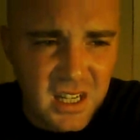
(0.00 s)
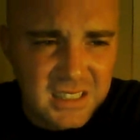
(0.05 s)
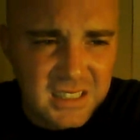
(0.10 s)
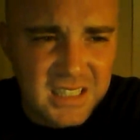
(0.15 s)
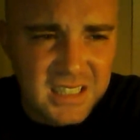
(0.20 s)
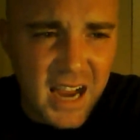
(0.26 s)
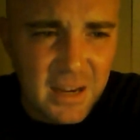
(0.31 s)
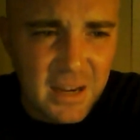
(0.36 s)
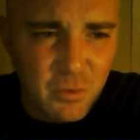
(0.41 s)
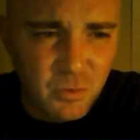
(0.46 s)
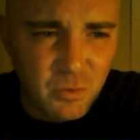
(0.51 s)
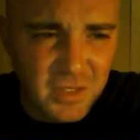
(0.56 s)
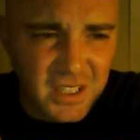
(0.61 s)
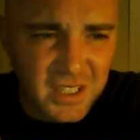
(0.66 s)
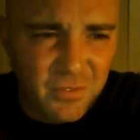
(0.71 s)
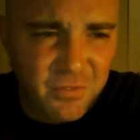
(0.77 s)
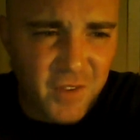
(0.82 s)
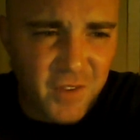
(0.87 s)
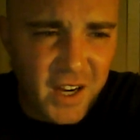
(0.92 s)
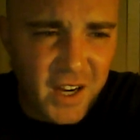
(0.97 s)

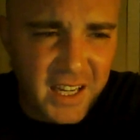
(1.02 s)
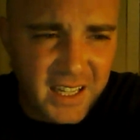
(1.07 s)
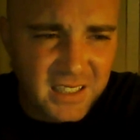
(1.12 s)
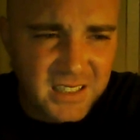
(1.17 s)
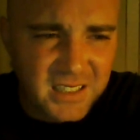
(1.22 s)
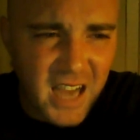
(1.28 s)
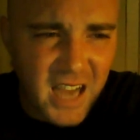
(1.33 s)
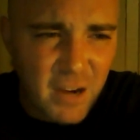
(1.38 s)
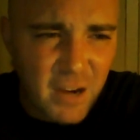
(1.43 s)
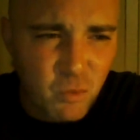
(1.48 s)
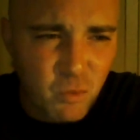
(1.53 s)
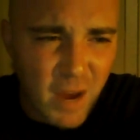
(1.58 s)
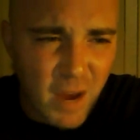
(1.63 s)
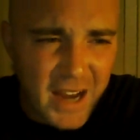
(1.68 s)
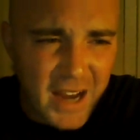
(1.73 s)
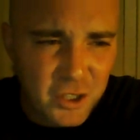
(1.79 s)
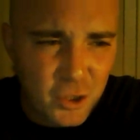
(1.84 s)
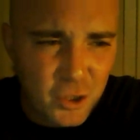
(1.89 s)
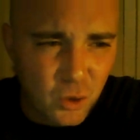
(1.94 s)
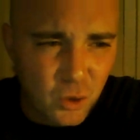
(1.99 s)
fucking
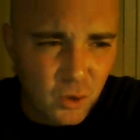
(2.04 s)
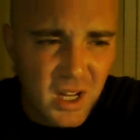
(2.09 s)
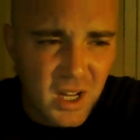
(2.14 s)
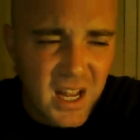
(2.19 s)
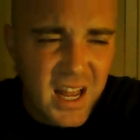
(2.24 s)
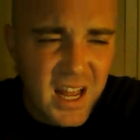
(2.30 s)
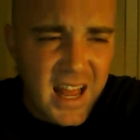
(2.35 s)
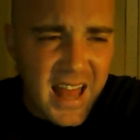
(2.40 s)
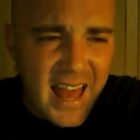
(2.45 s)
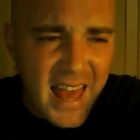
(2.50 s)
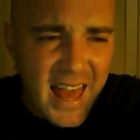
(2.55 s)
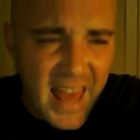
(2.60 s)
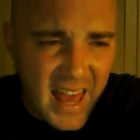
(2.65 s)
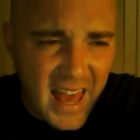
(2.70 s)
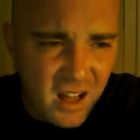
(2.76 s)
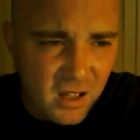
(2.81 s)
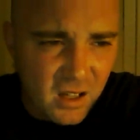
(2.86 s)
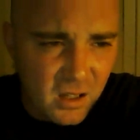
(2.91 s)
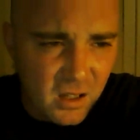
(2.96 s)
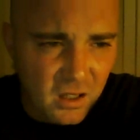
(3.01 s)
tyrannical
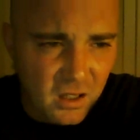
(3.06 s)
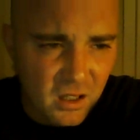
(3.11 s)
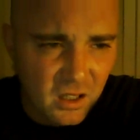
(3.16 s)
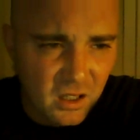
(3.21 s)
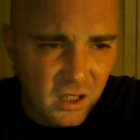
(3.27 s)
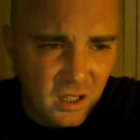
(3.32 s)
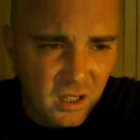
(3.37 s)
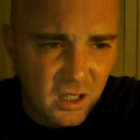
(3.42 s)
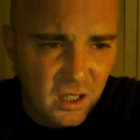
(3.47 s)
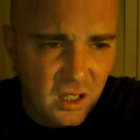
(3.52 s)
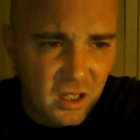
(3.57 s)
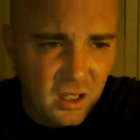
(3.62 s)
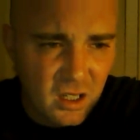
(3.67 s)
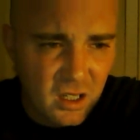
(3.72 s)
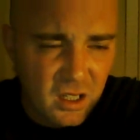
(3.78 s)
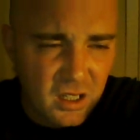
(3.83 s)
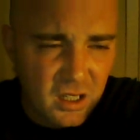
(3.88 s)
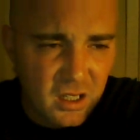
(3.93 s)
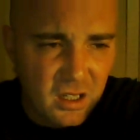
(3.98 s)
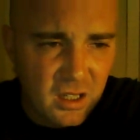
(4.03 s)
hell
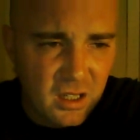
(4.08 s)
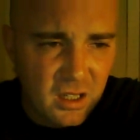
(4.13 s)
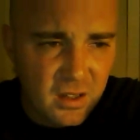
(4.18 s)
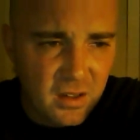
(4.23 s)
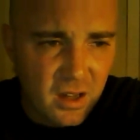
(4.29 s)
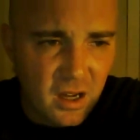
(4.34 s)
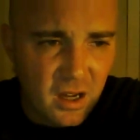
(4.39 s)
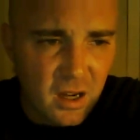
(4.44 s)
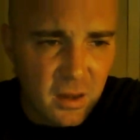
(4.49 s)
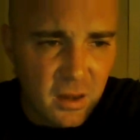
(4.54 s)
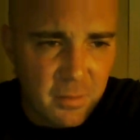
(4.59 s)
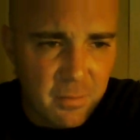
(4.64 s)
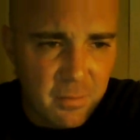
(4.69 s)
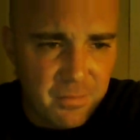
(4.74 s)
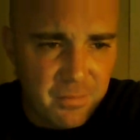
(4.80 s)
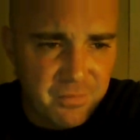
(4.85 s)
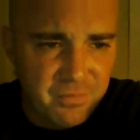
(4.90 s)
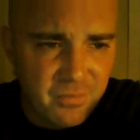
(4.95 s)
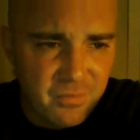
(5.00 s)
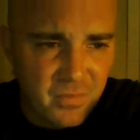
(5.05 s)

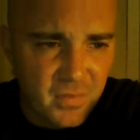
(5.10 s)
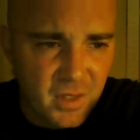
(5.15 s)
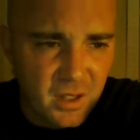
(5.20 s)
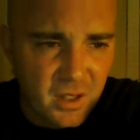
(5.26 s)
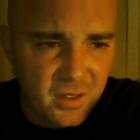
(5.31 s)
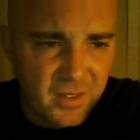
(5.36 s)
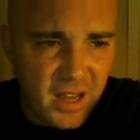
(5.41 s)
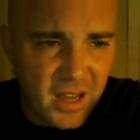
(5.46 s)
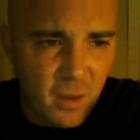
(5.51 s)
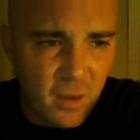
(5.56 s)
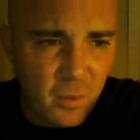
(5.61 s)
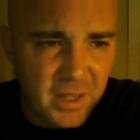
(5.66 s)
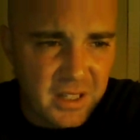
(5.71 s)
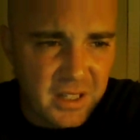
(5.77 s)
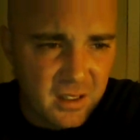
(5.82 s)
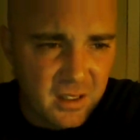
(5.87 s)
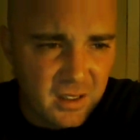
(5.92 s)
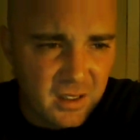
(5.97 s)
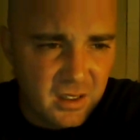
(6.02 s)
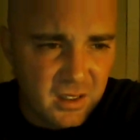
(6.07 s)
that we
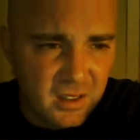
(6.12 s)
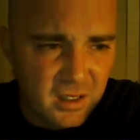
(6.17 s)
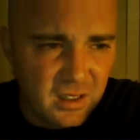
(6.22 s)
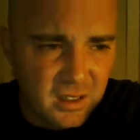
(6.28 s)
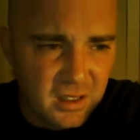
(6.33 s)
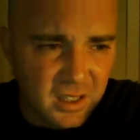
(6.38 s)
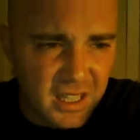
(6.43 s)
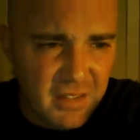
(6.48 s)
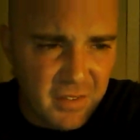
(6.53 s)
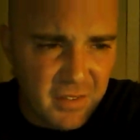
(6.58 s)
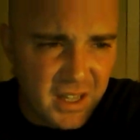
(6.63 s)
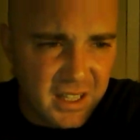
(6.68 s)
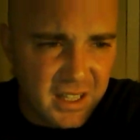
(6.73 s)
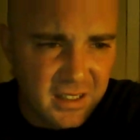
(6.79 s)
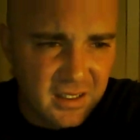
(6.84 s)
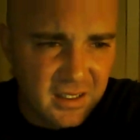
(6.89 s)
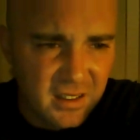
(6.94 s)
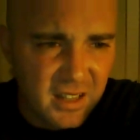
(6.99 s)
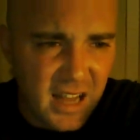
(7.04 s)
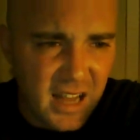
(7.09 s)
live in
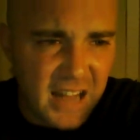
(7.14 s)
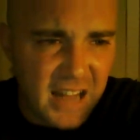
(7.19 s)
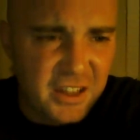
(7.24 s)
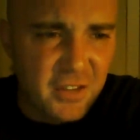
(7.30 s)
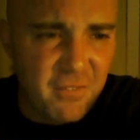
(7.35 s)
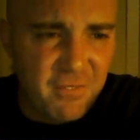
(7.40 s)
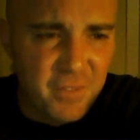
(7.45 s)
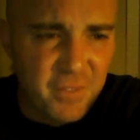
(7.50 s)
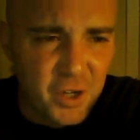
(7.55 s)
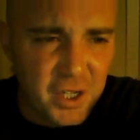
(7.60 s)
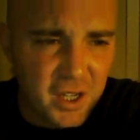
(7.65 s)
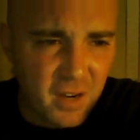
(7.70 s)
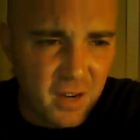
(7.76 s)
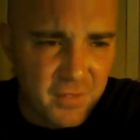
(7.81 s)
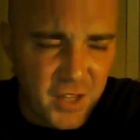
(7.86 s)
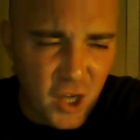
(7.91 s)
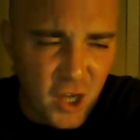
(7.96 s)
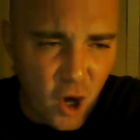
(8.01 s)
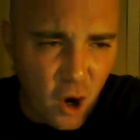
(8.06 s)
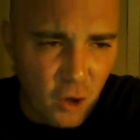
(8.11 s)
at the foot of
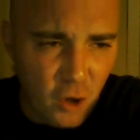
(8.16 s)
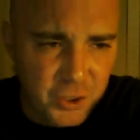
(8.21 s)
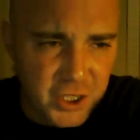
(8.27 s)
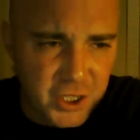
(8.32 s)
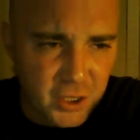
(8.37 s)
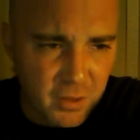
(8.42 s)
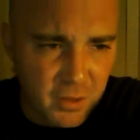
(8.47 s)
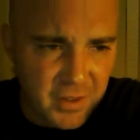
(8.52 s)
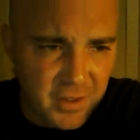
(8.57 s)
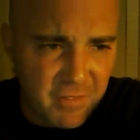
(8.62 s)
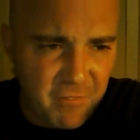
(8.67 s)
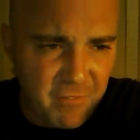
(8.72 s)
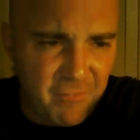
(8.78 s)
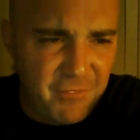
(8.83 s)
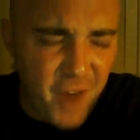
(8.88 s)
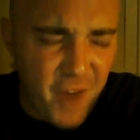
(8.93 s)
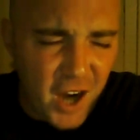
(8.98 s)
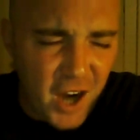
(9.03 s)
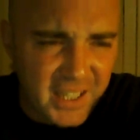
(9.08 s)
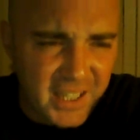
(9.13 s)
the altar of the
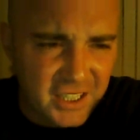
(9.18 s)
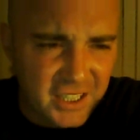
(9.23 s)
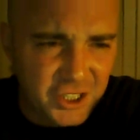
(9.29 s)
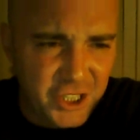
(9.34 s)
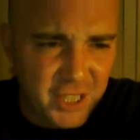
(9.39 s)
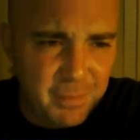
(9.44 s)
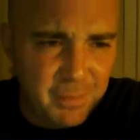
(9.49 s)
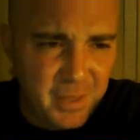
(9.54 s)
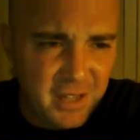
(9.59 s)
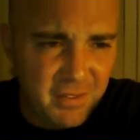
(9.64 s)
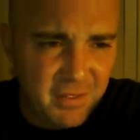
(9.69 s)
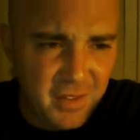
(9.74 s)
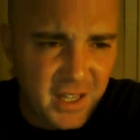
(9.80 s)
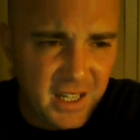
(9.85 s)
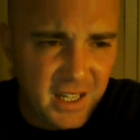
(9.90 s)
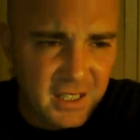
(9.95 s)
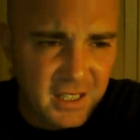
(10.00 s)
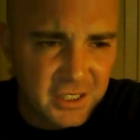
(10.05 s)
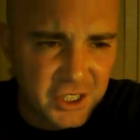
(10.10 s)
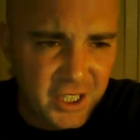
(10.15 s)
fucking GPV
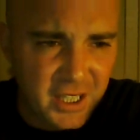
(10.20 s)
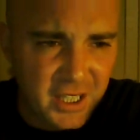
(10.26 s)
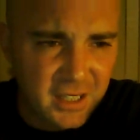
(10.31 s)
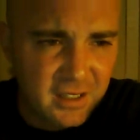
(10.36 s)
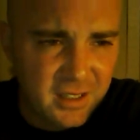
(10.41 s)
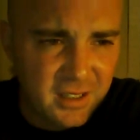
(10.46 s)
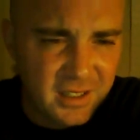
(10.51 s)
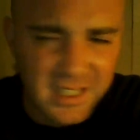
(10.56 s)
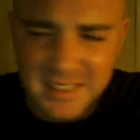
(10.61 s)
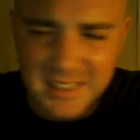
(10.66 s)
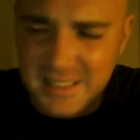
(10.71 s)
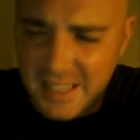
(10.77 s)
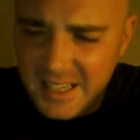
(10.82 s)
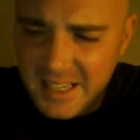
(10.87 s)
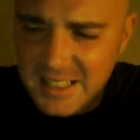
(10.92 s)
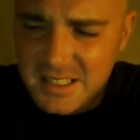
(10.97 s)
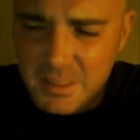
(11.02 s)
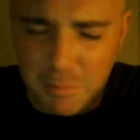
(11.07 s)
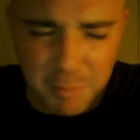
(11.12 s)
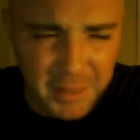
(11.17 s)
and shit. This is
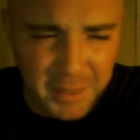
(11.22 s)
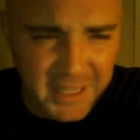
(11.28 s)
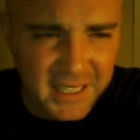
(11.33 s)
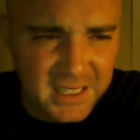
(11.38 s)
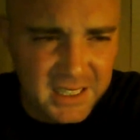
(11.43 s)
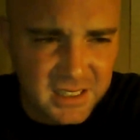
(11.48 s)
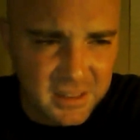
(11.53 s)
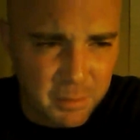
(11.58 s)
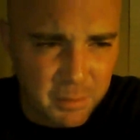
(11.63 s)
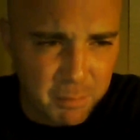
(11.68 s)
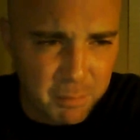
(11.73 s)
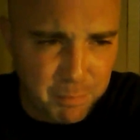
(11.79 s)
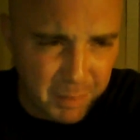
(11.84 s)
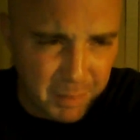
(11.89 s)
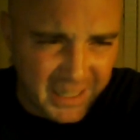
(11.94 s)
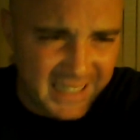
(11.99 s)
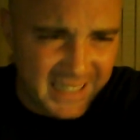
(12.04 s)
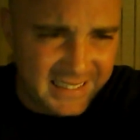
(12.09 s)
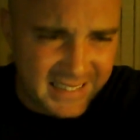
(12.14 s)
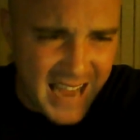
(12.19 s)
the
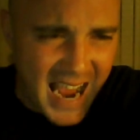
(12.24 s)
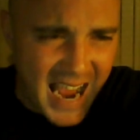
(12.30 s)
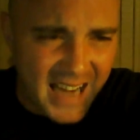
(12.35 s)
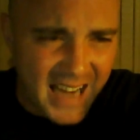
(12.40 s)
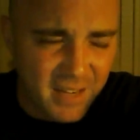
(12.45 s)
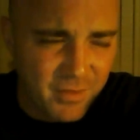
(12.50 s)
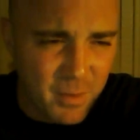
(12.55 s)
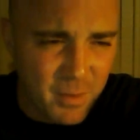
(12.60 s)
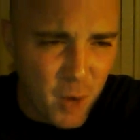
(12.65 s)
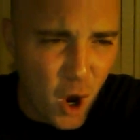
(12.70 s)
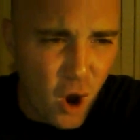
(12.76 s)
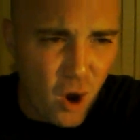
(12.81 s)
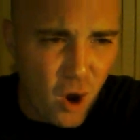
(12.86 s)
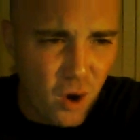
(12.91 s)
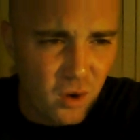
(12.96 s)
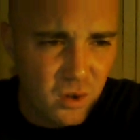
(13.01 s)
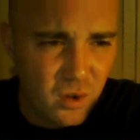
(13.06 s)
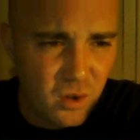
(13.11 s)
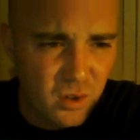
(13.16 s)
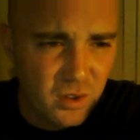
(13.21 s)
big daddy of them
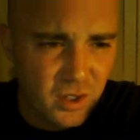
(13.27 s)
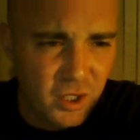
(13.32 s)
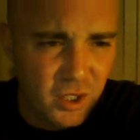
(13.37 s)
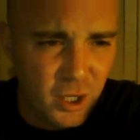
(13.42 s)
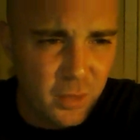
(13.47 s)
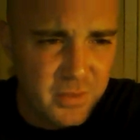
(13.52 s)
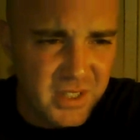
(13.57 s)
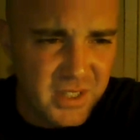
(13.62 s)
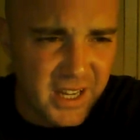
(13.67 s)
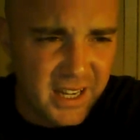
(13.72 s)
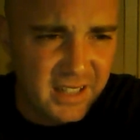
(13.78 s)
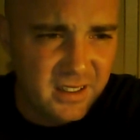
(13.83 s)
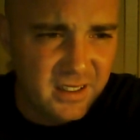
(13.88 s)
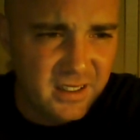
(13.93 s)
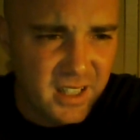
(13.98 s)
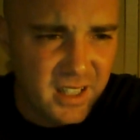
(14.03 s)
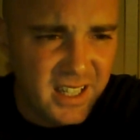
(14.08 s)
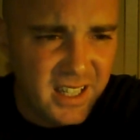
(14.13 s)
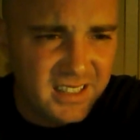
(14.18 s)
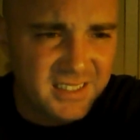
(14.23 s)
all. You know what I'm saying?
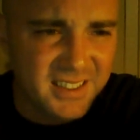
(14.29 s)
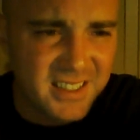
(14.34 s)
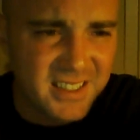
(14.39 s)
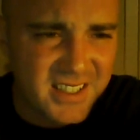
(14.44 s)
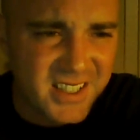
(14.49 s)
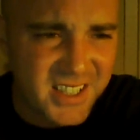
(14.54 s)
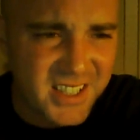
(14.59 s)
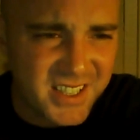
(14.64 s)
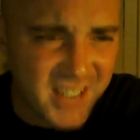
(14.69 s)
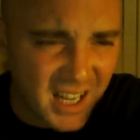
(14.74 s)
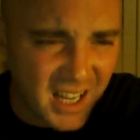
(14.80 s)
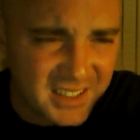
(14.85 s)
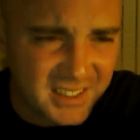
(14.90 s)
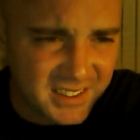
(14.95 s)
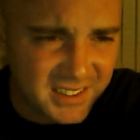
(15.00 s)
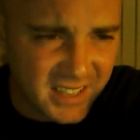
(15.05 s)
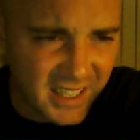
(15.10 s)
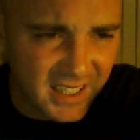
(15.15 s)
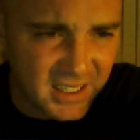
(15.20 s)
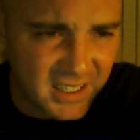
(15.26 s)
It's
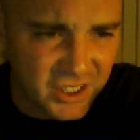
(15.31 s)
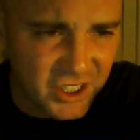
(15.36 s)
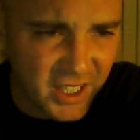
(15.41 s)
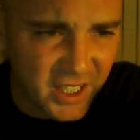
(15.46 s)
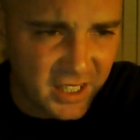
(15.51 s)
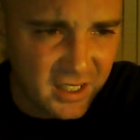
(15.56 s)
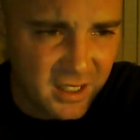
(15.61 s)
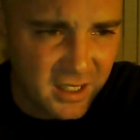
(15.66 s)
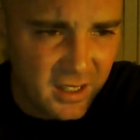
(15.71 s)
disgusting and shit.